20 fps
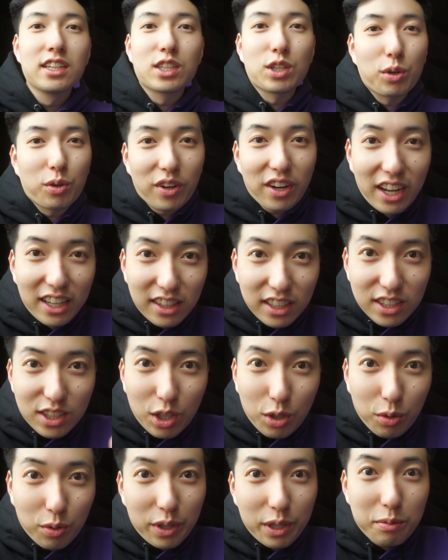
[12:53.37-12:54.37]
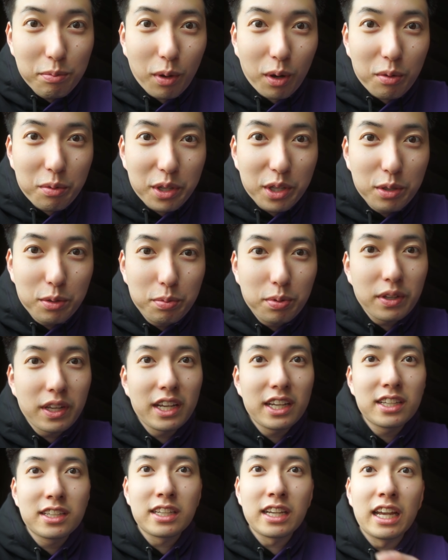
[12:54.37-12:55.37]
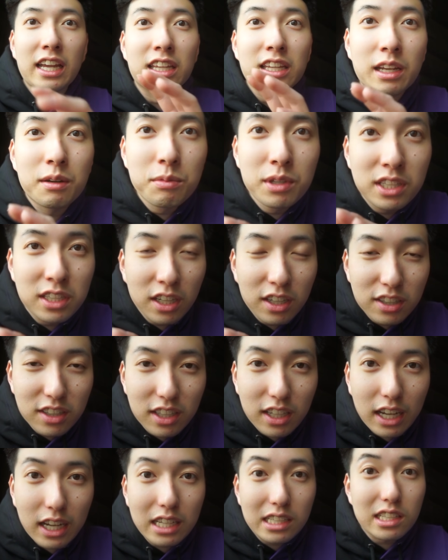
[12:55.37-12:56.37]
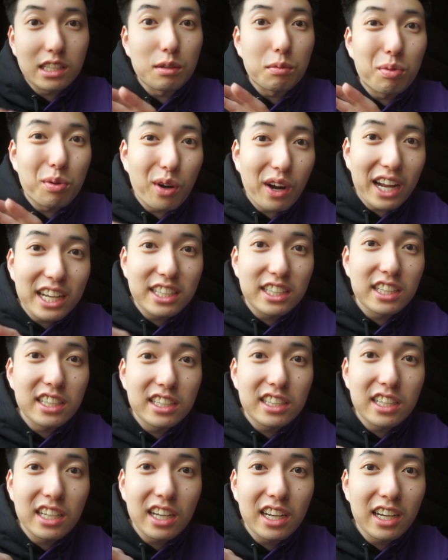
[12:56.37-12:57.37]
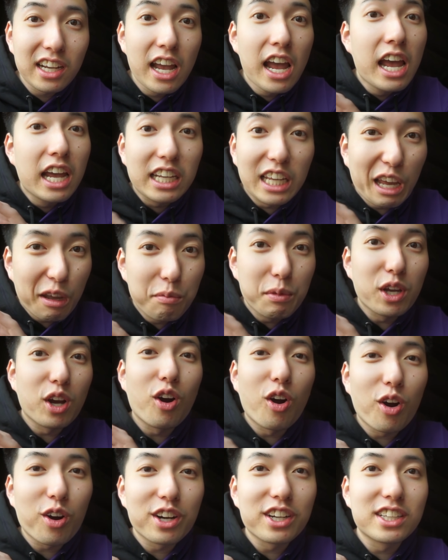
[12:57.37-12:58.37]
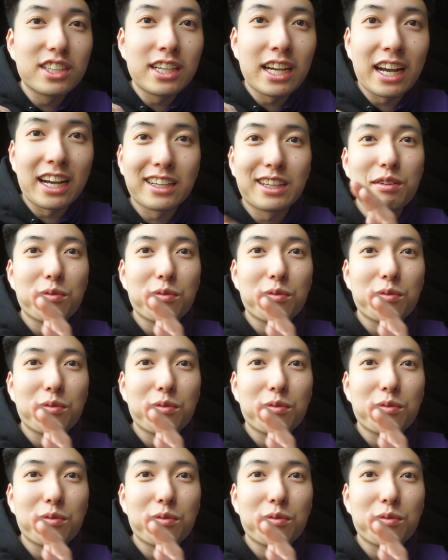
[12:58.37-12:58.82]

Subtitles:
So we're at this Korean barbecue place, and let me tell you guys, the prices gave me a heart attack.